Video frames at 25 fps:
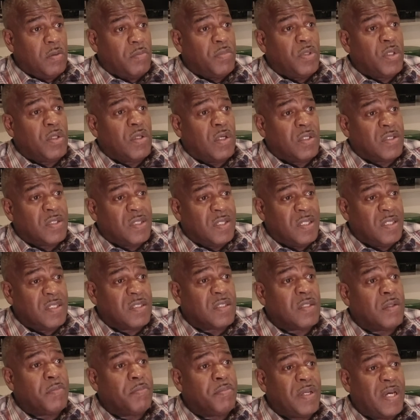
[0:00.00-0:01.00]
because
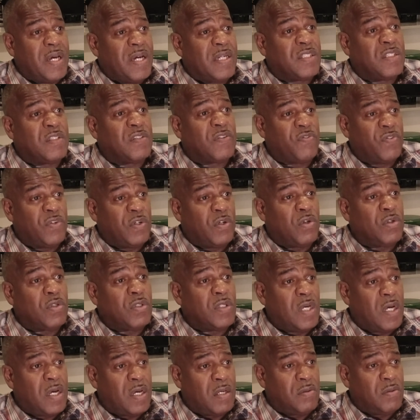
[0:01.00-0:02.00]
His compassions fail
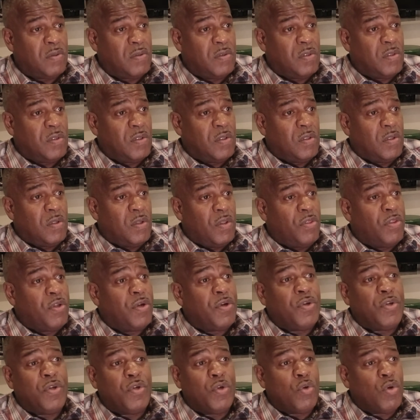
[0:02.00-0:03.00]
not.
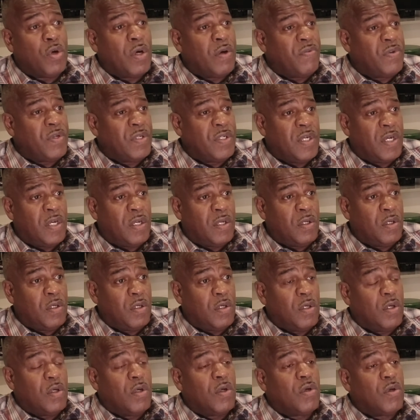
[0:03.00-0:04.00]
They're new every day.
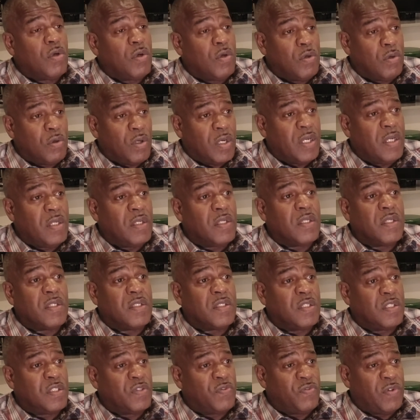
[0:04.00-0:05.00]
Great
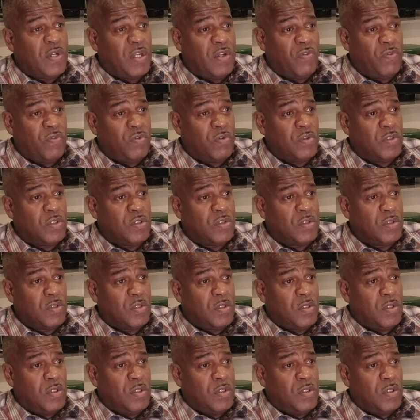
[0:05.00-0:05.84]
is His faithfulness.